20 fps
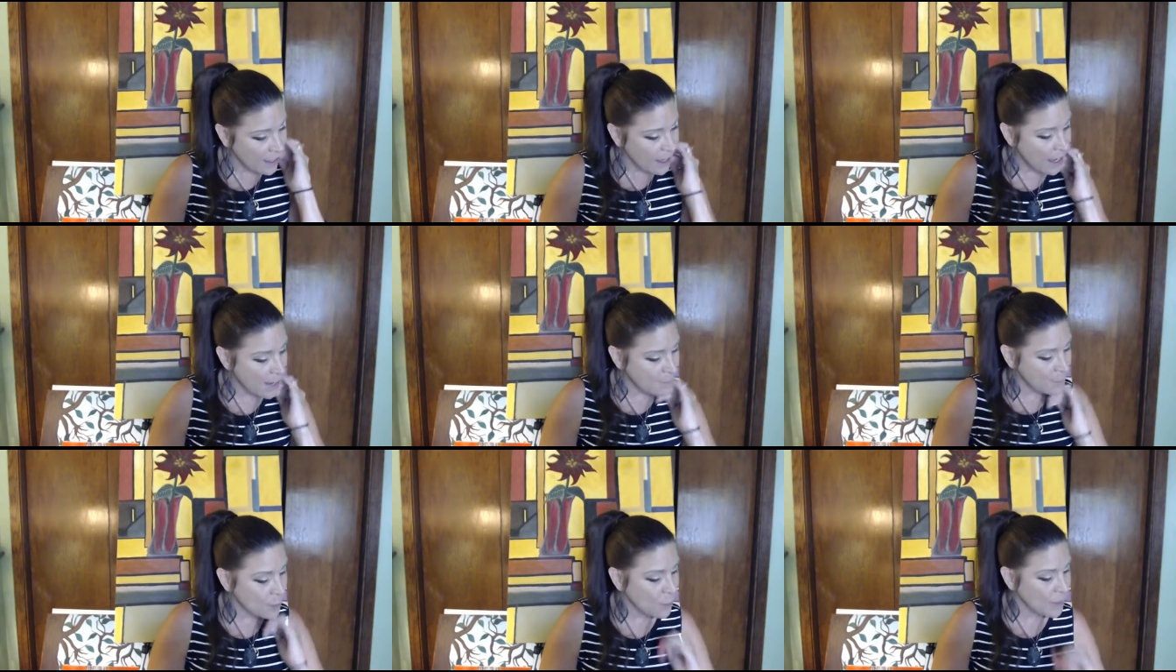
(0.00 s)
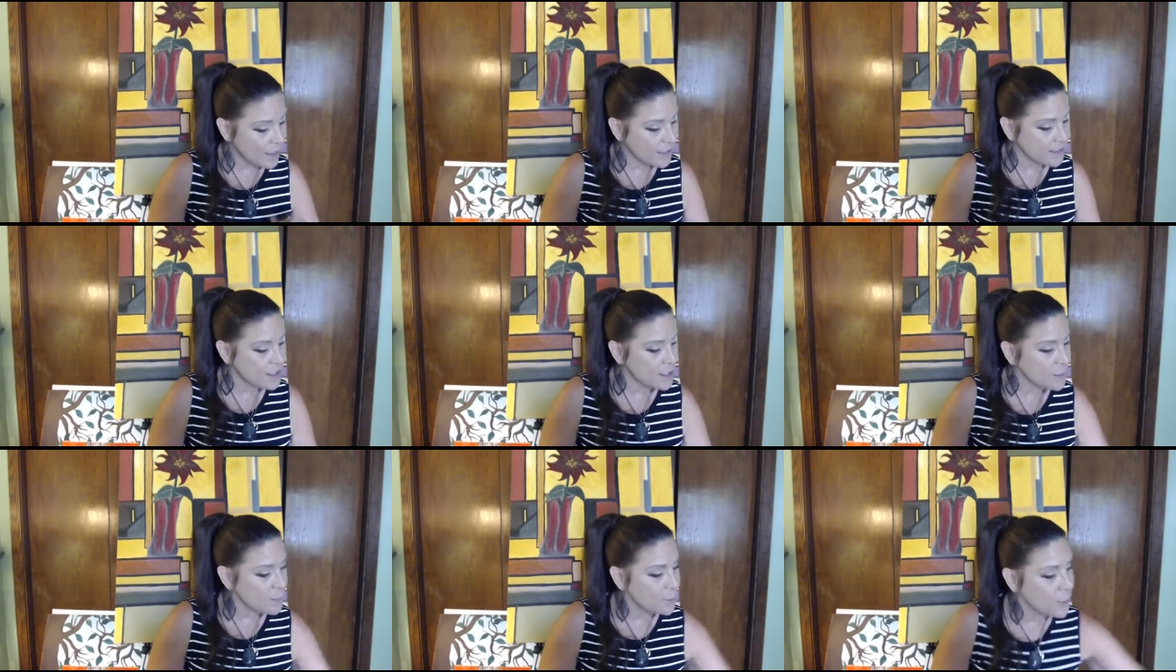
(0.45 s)
I'm going
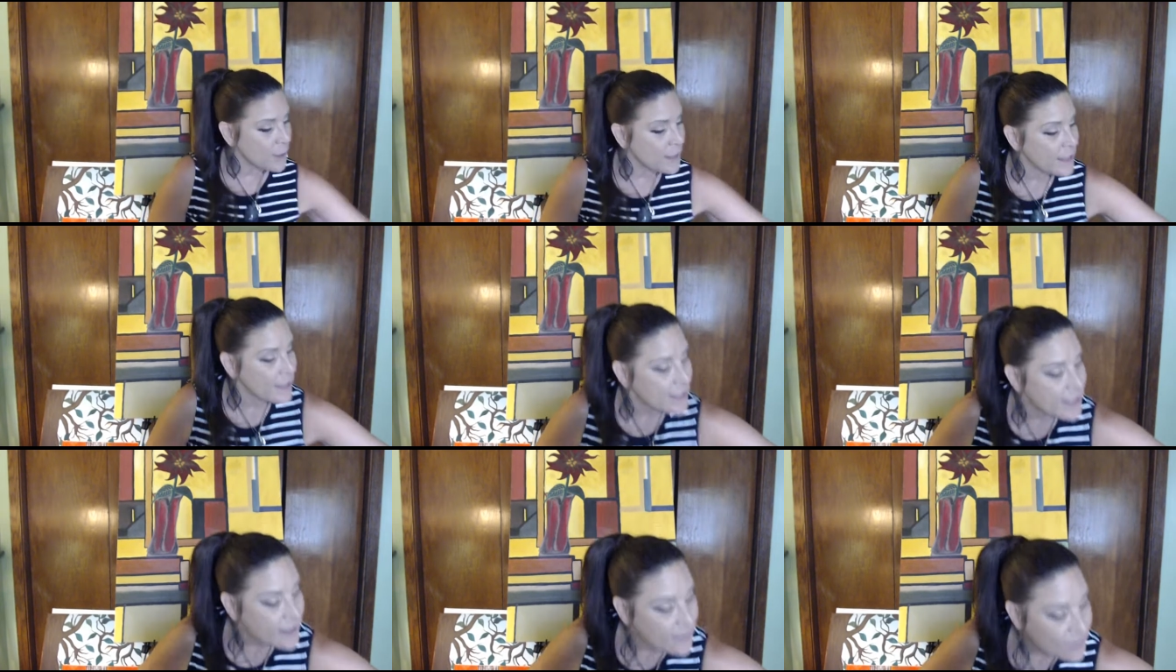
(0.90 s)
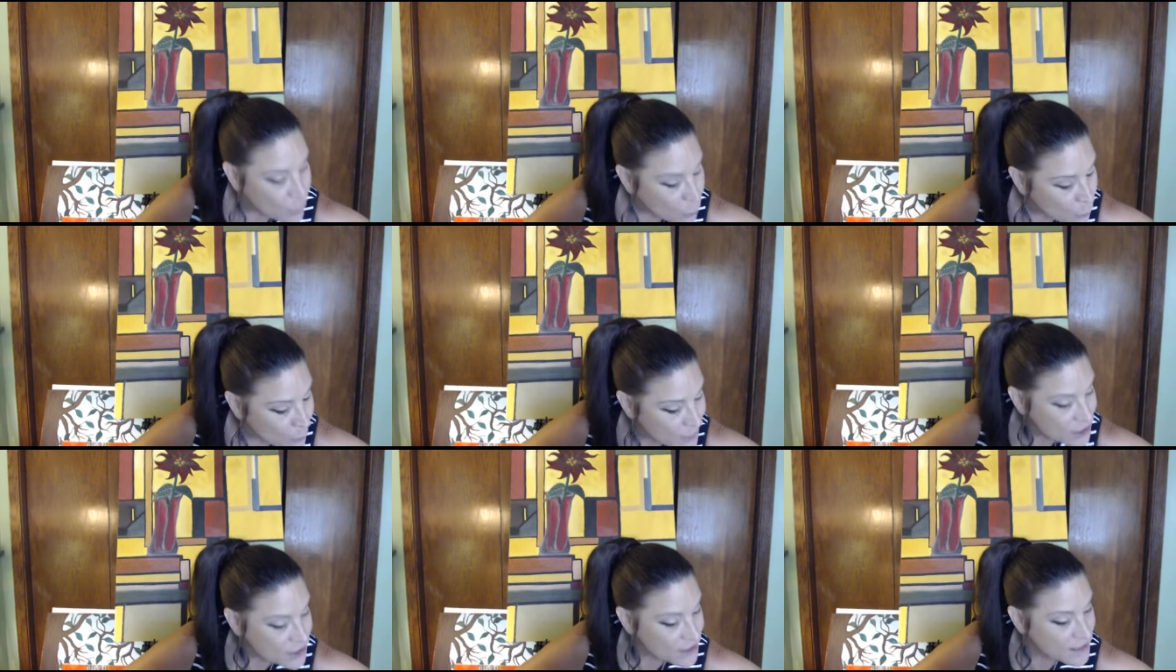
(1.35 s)
to bring in the
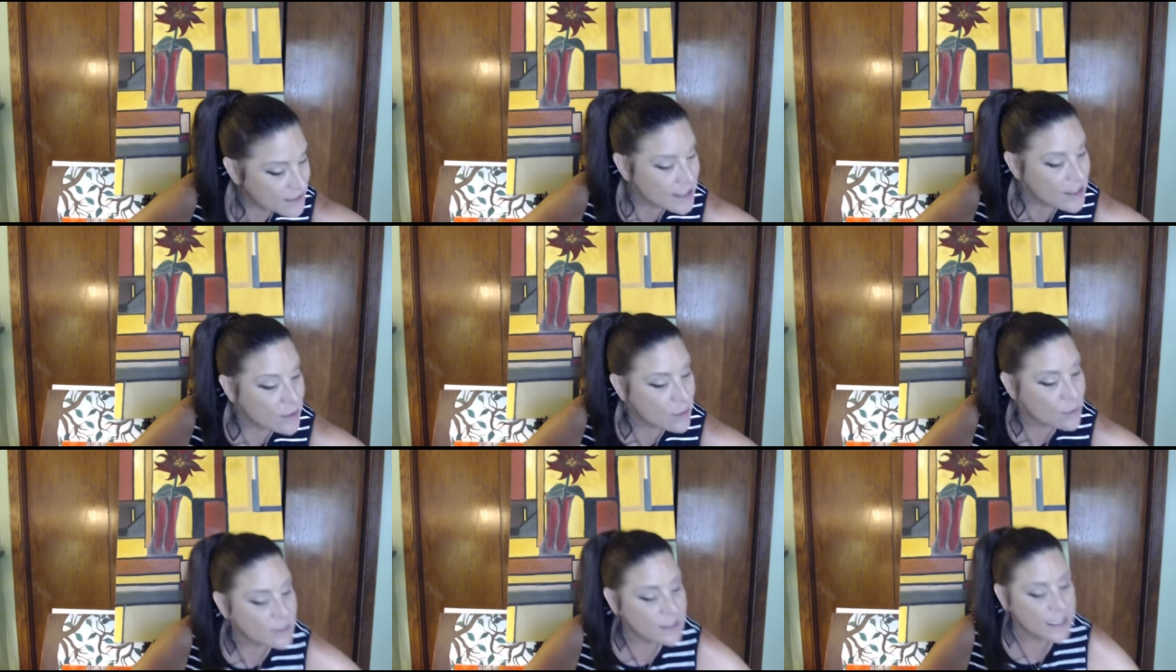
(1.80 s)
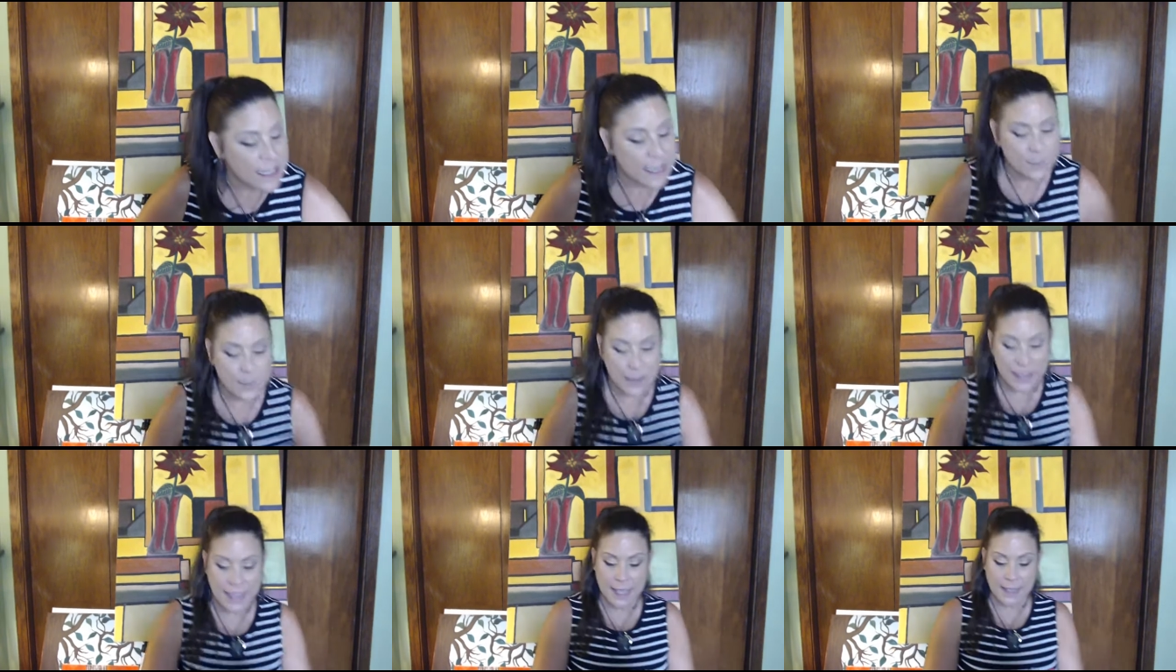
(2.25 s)
Witches Tarot deck
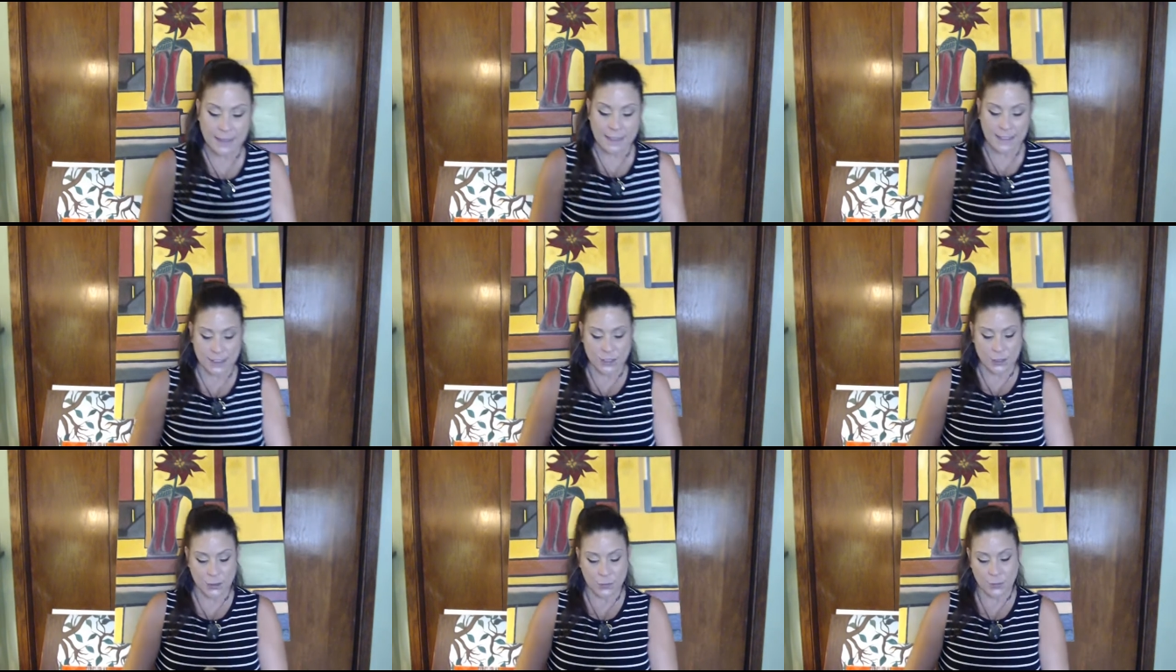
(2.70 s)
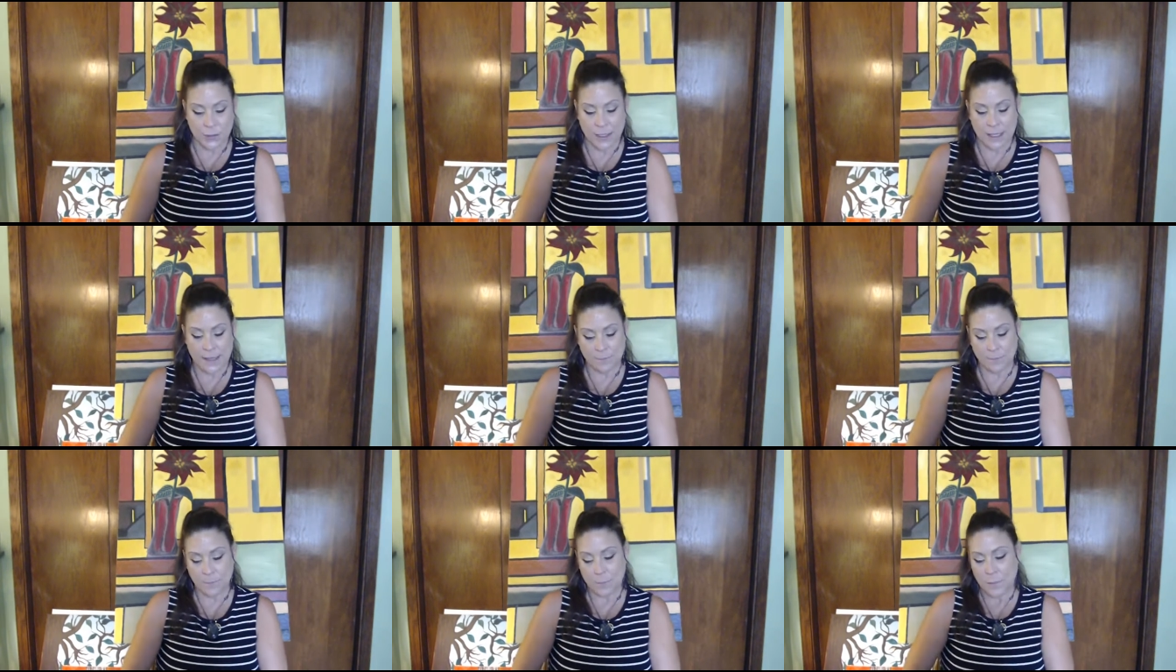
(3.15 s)
by Ellen
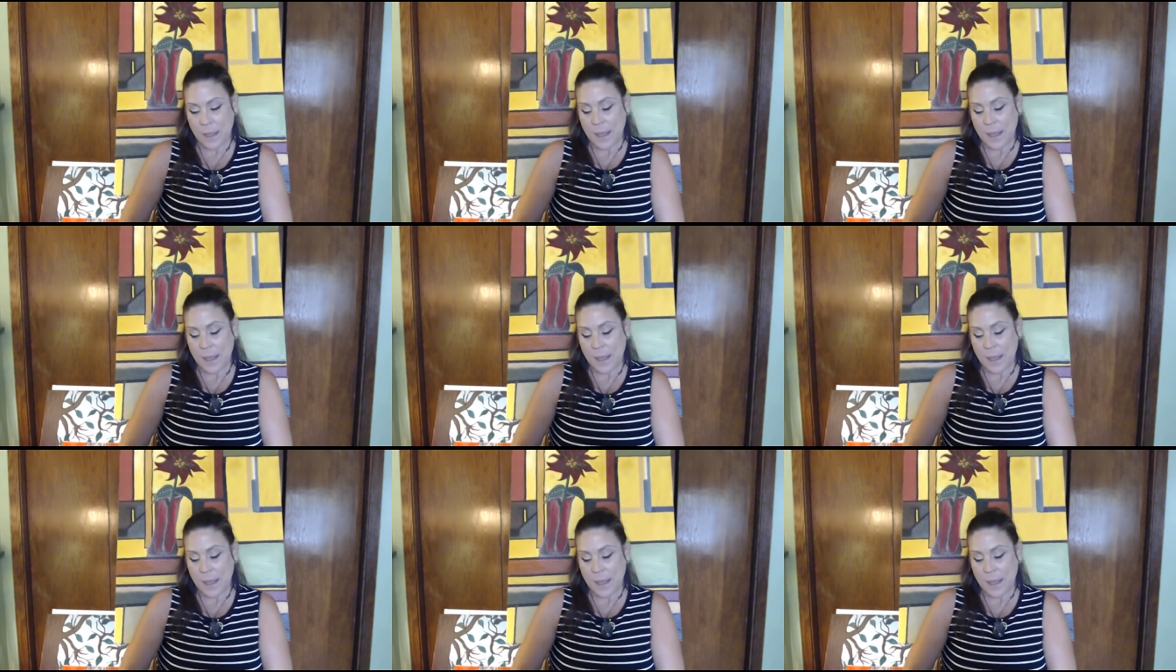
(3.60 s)
Dugan,